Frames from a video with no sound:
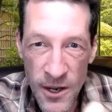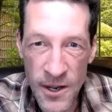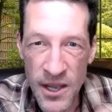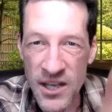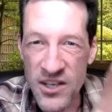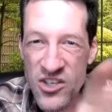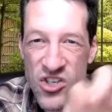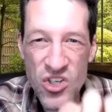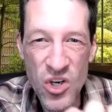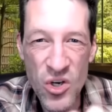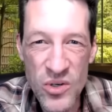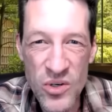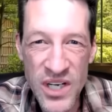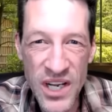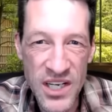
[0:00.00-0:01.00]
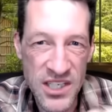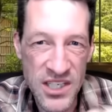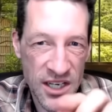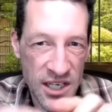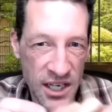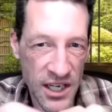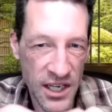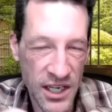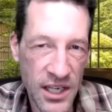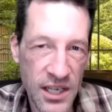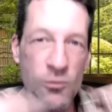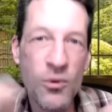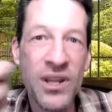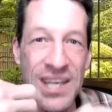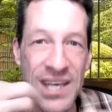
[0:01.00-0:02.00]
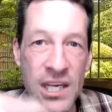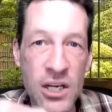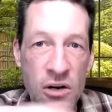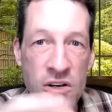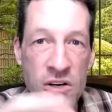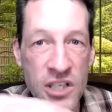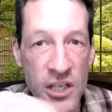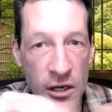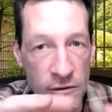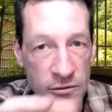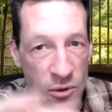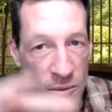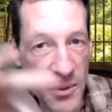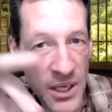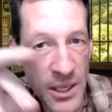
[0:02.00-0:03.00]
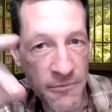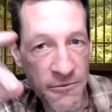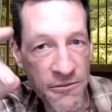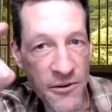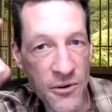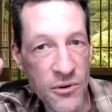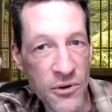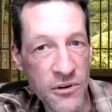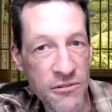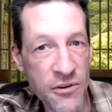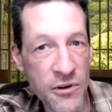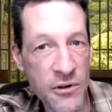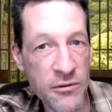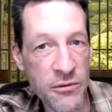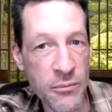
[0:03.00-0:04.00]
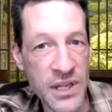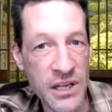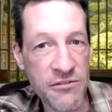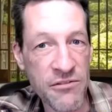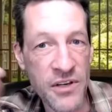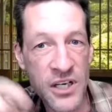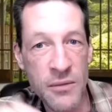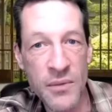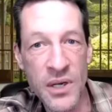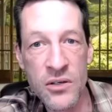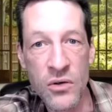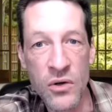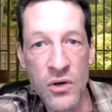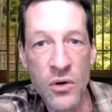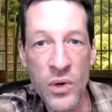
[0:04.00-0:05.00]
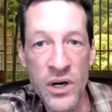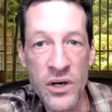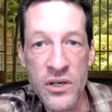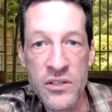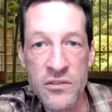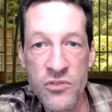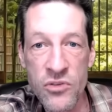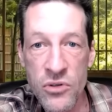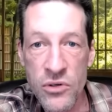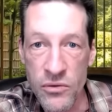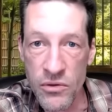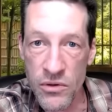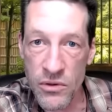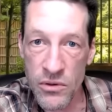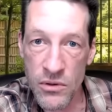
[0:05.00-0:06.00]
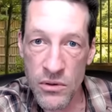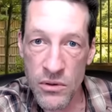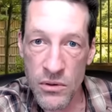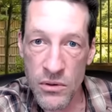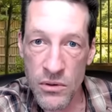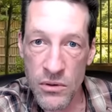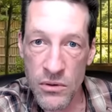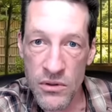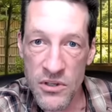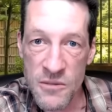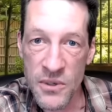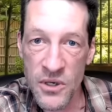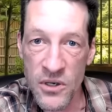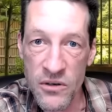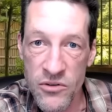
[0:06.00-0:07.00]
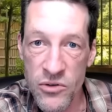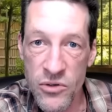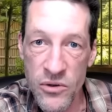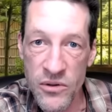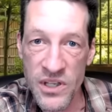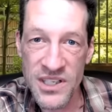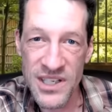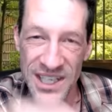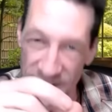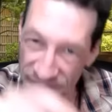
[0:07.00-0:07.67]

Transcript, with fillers: and so dense. And within ourselves, we become further and further from that fundamental awareness of truth the spirit of truth. It's at the